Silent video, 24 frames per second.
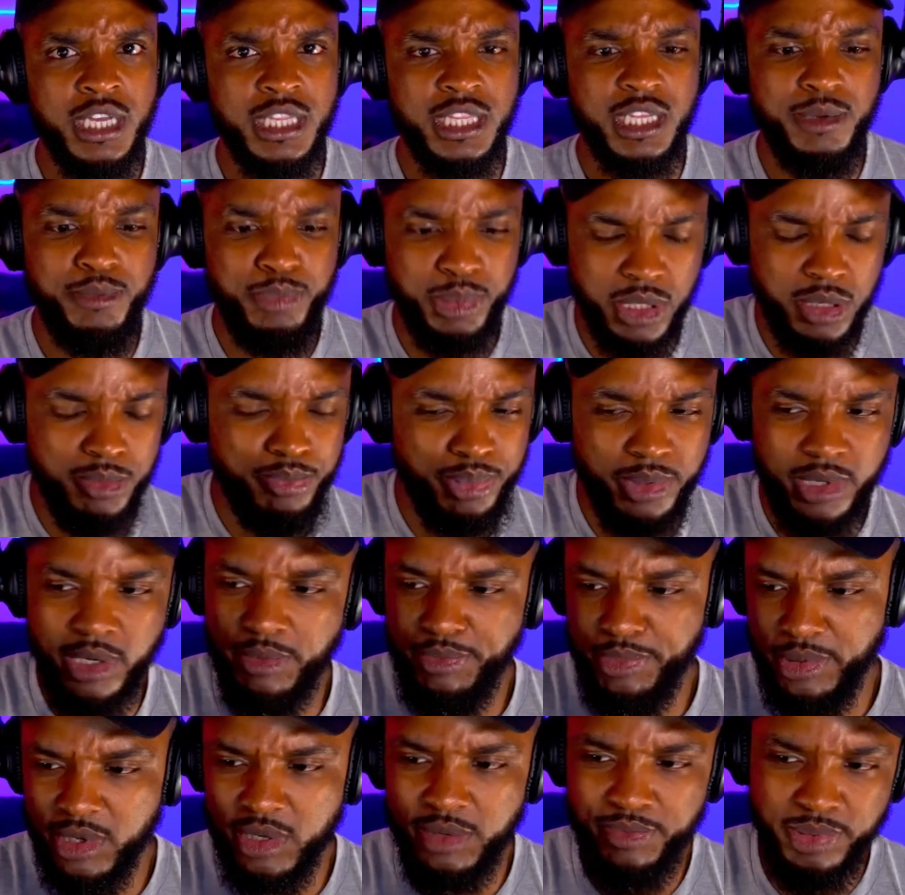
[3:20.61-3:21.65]
The boom,
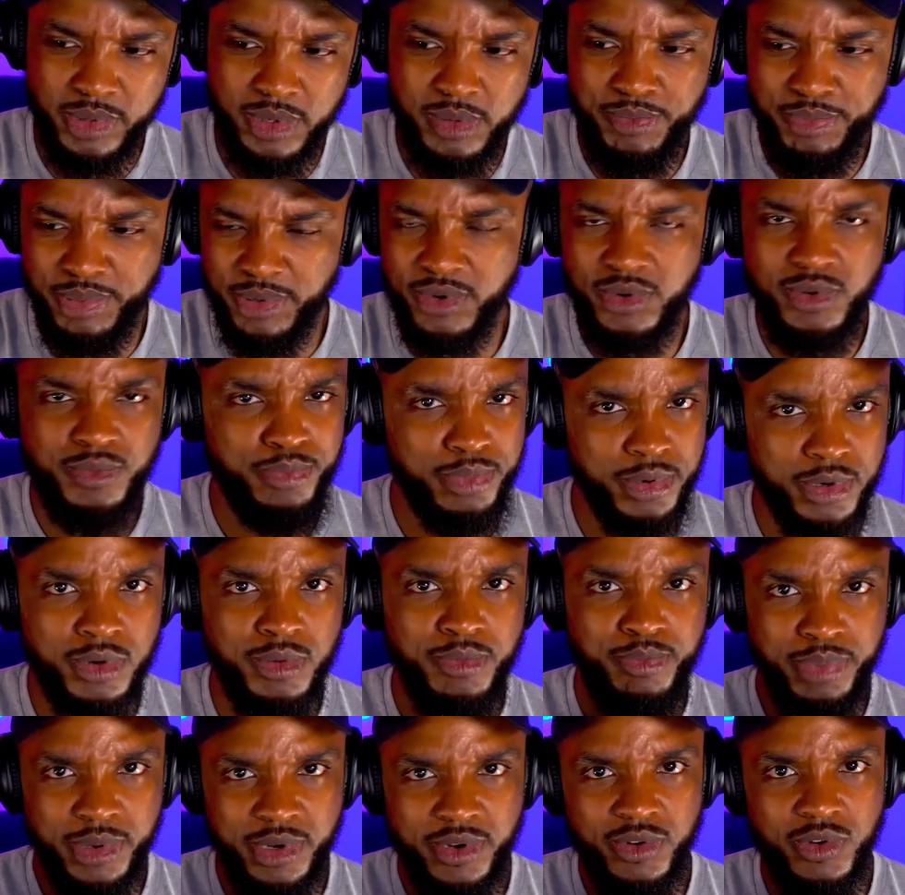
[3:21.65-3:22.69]
boom, boom, boom, boom,
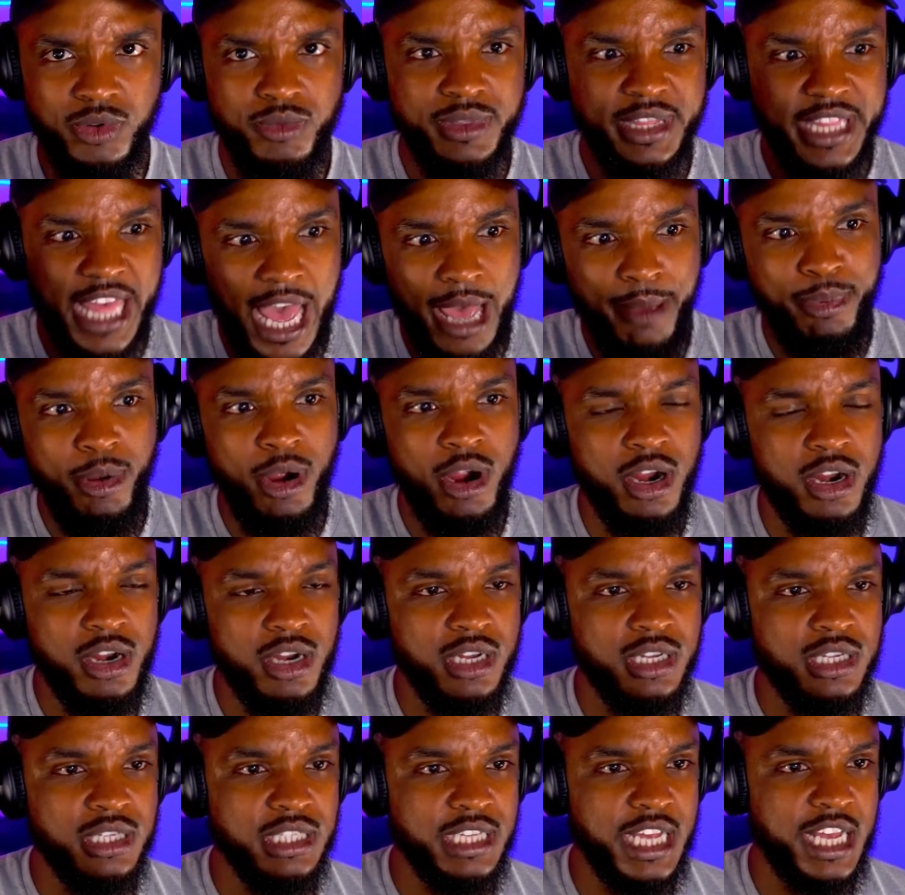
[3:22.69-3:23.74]
boom, boom. That
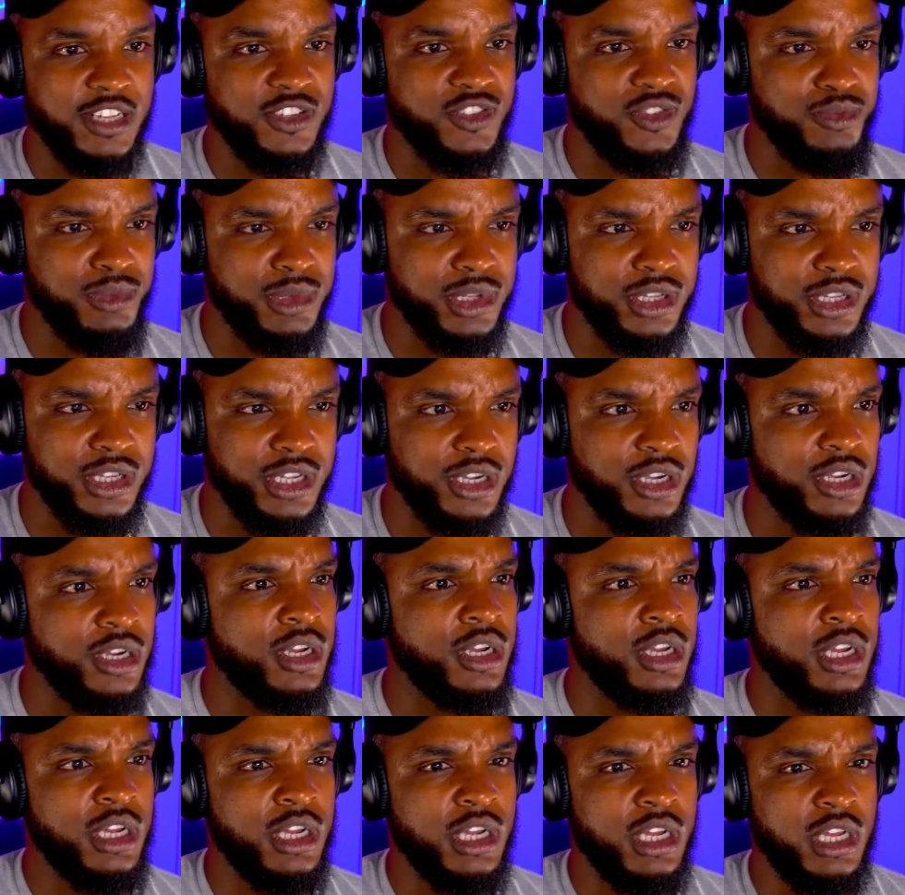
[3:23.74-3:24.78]
part sounds familiar.
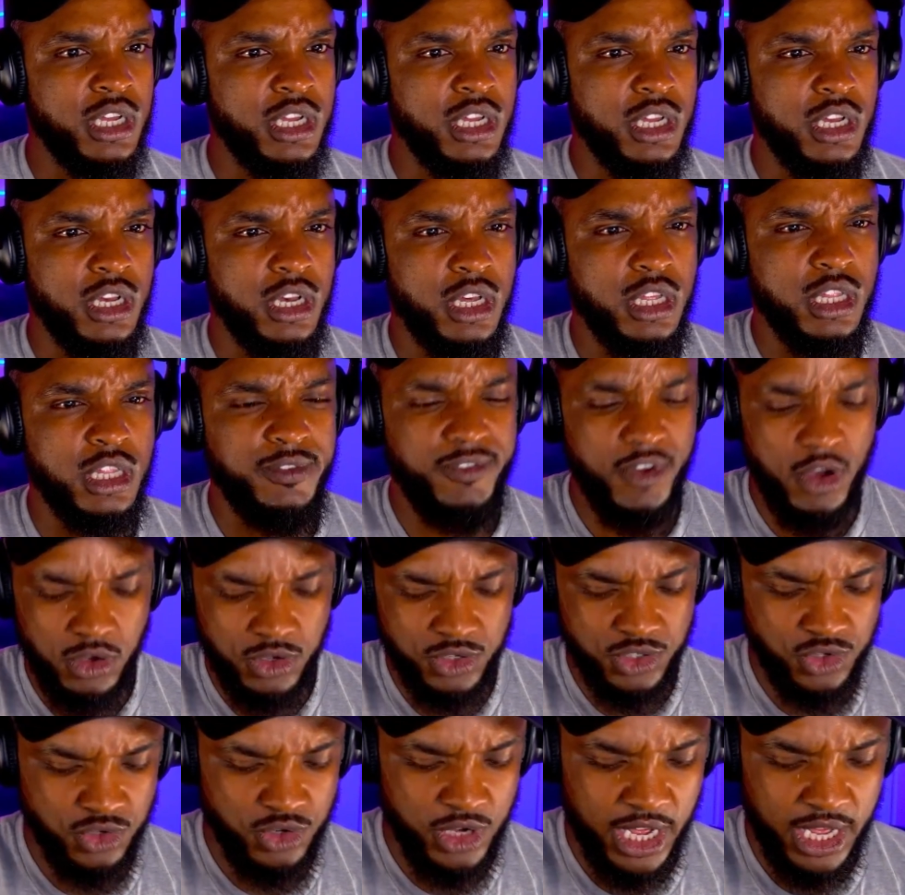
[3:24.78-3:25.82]
The
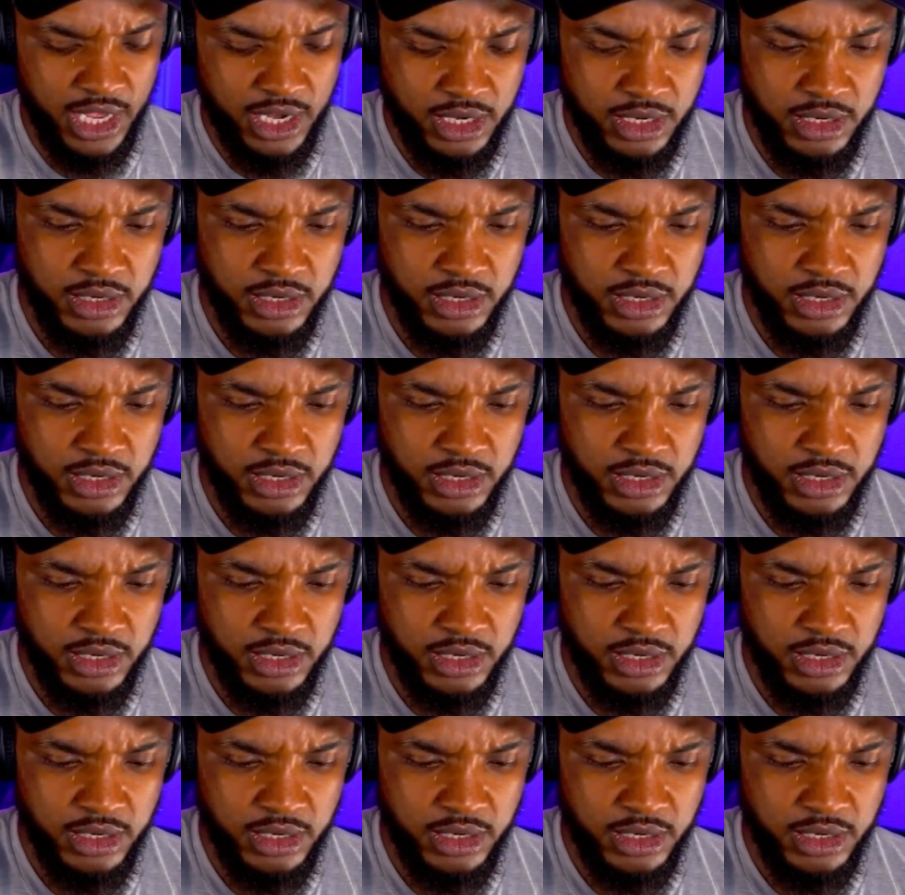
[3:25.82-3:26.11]
vocals do not.